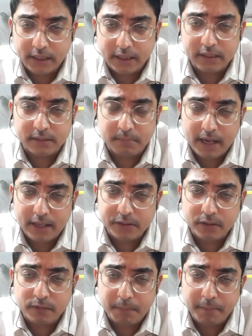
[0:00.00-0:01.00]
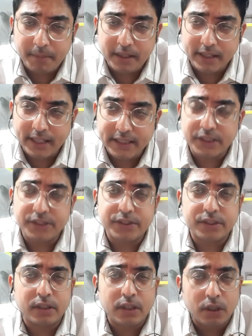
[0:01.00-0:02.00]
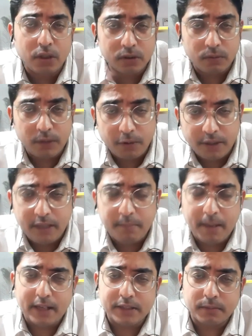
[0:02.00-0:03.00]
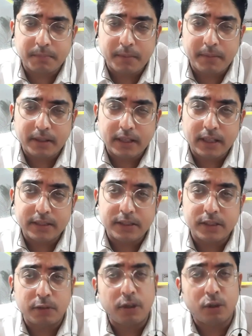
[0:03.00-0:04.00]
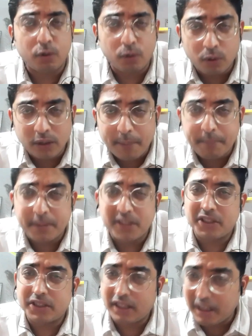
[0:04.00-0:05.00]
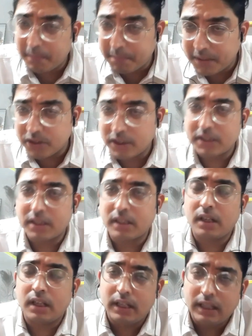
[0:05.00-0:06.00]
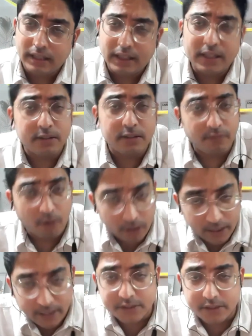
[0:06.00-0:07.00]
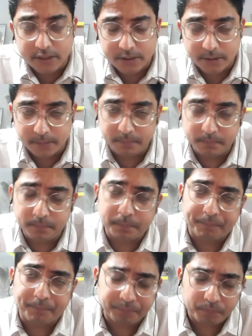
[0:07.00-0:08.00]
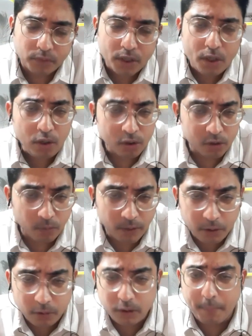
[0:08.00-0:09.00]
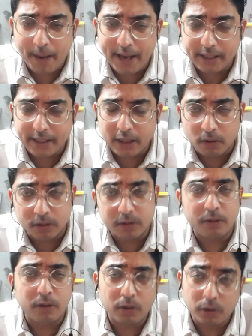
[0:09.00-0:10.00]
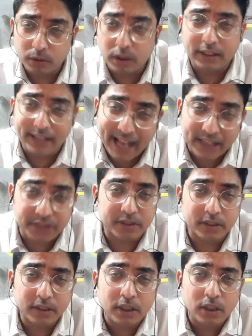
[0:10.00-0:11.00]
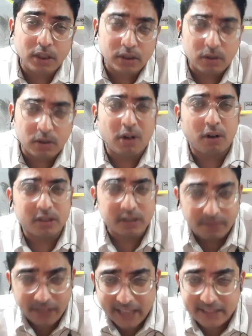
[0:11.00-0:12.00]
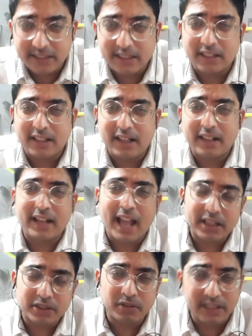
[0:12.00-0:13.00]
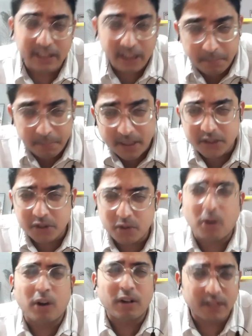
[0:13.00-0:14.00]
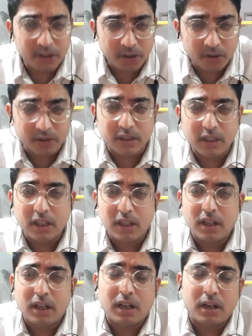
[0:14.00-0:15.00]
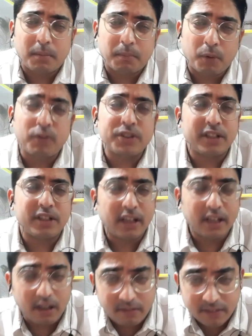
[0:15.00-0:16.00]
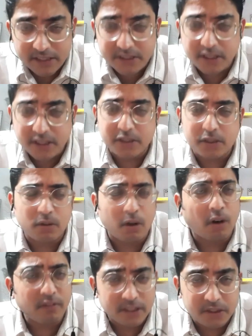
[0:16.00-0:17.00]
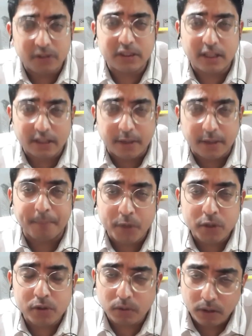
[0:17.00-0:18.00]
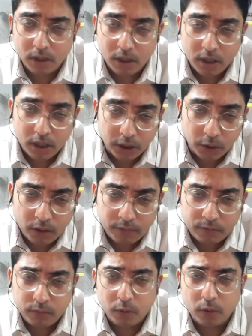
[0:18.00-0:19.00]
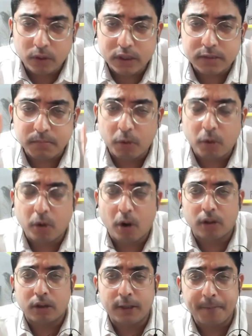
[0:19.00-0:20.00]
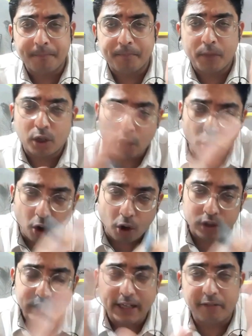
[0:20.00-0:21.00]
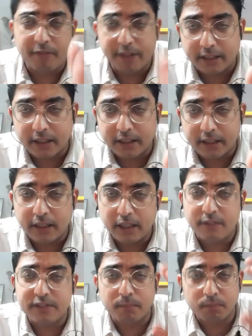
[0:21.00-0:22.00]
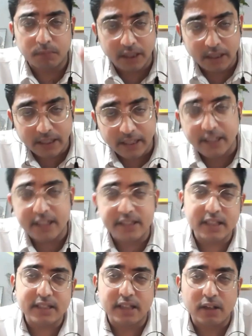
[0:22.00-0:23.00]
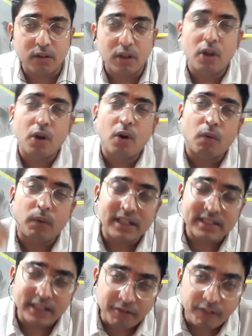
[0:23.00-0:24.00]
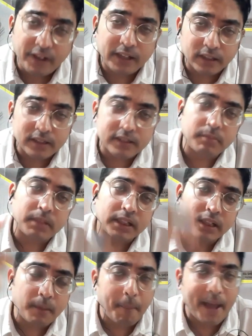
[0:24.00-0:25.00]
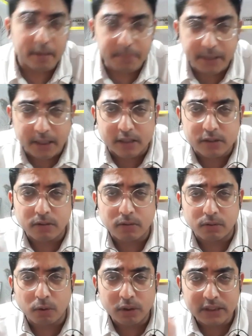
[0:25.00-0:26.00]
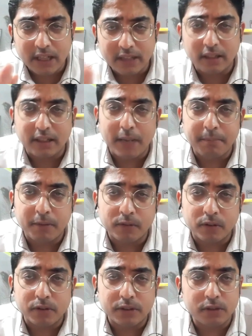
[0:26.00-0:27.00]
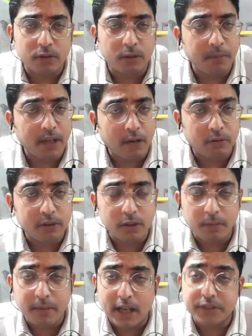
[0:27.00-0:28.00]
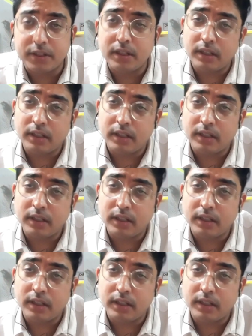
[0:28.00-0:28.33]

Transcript: that is balance of payment crisis. When you read balance of payment crisis, you need to know the appreciation, depreciation, that is the foreign exchange. So when you do the banking also, you need to do the tax. So lots of taxes are there, tax to GDP ratio, a lot of ratios, provisioning coverage ratio, a lot of ratios are there. So you have to focus more on the cause and effect. If something increases, then what is the effect on some other parameter? So those are the type of questions which will be asked